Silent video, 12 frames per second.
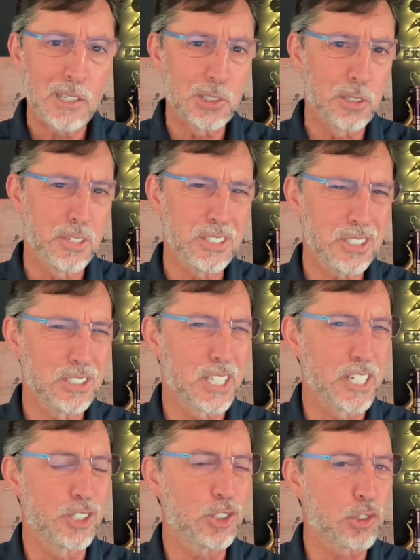So this is
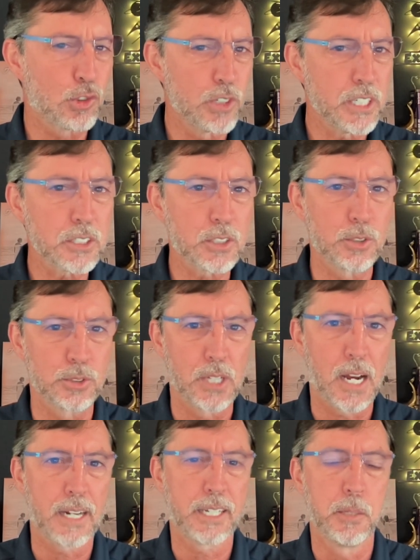a critical
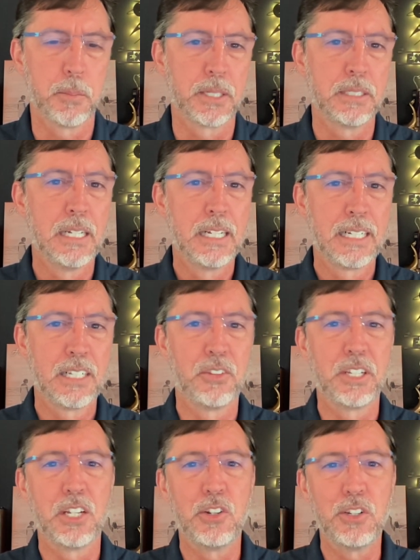document in
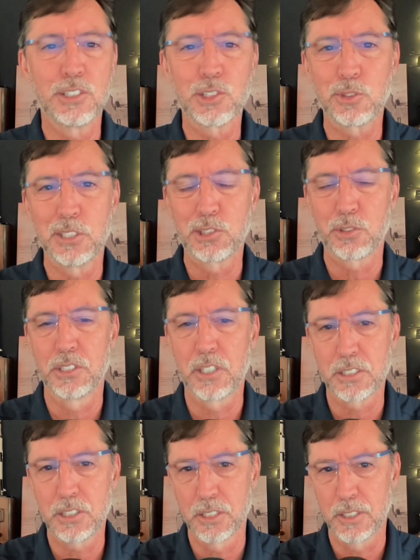the initial
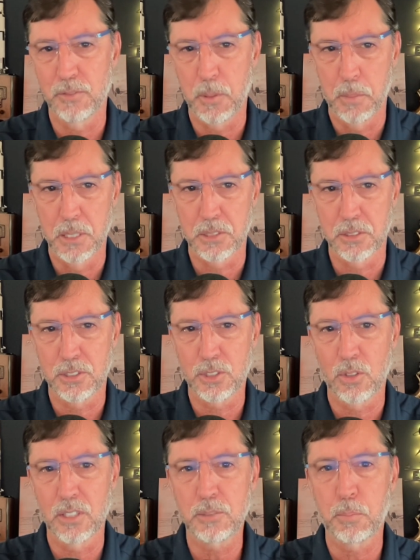introduction of the business.
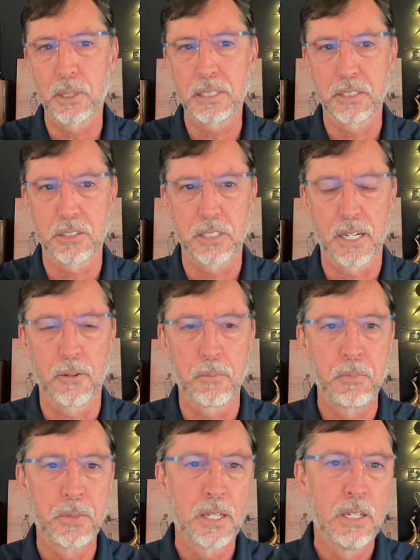So let's break this down.
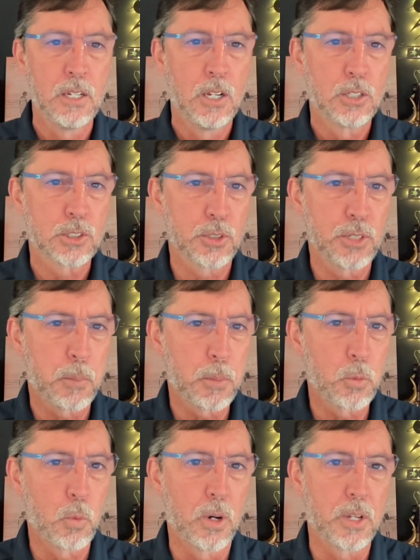So
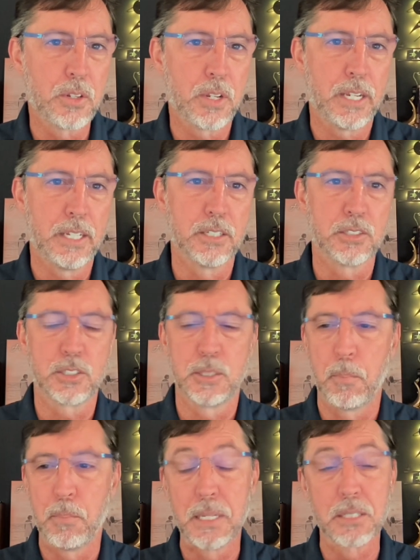number one is
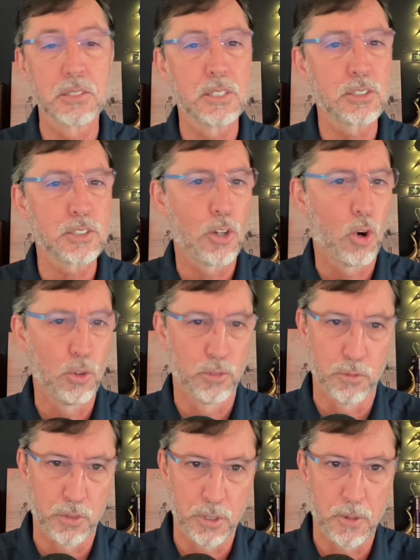the business
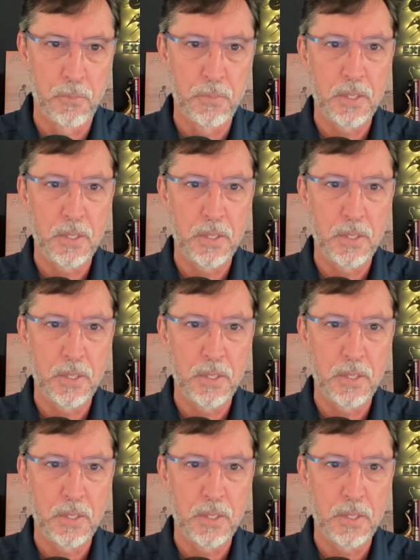overview.